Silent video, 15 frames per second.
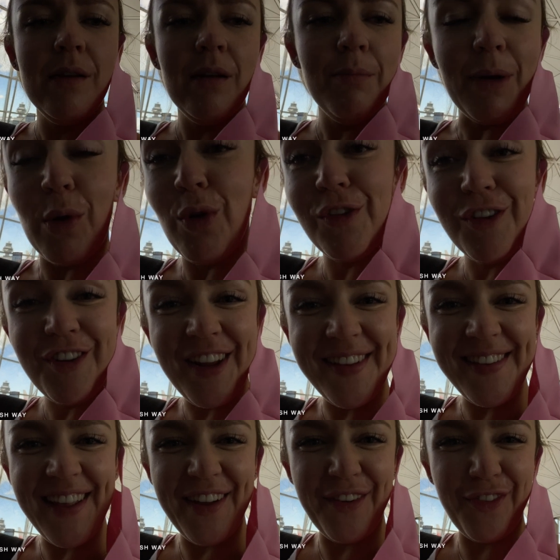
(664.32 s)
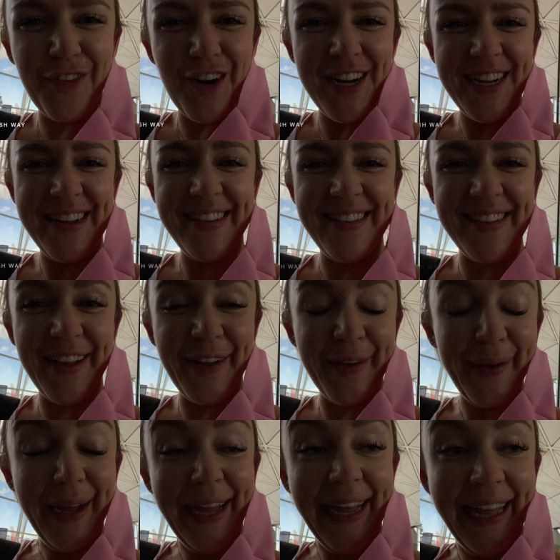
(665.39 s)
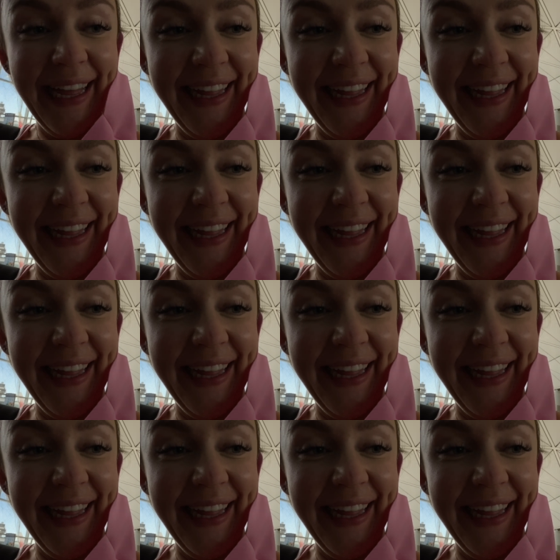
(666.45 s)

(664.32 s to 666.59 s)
but it also tastes like free. So uh,